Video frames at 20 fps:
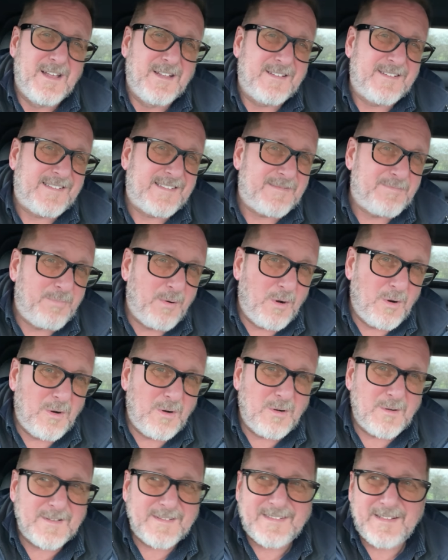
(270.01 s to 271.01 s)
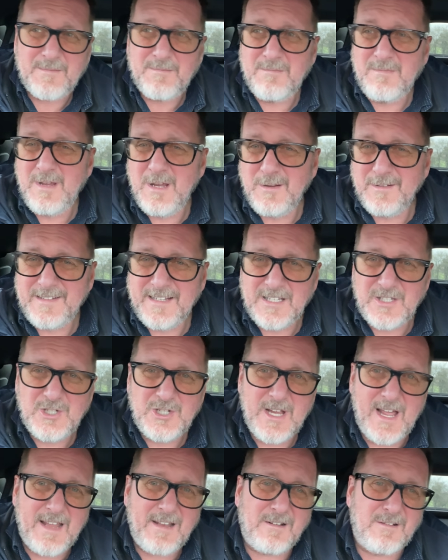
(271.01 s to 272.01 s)
sports, music
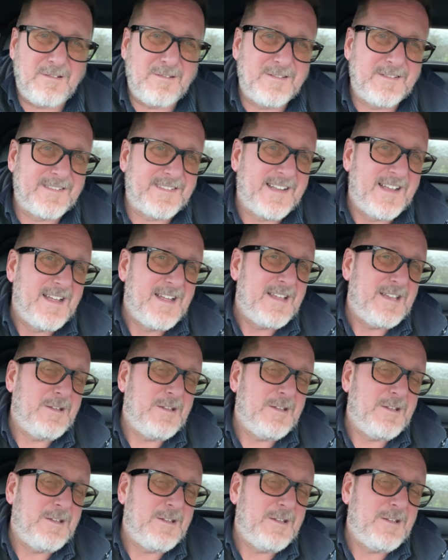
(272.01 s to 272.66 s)
channels.